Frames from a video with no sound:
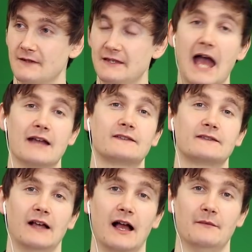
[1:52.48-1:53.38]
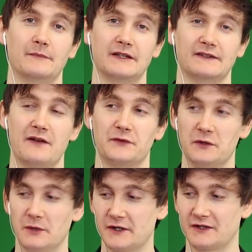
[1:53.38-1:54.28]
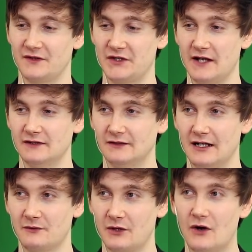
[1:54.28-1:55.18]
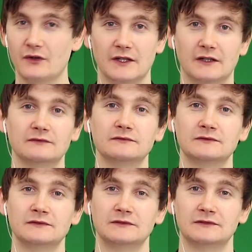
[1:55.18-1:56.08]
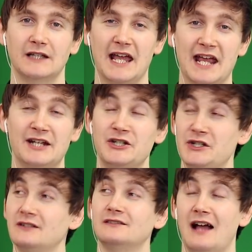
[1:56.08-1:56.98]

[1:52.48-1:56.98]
Yes, because everyone who works on the channel, like, we're all young-ish.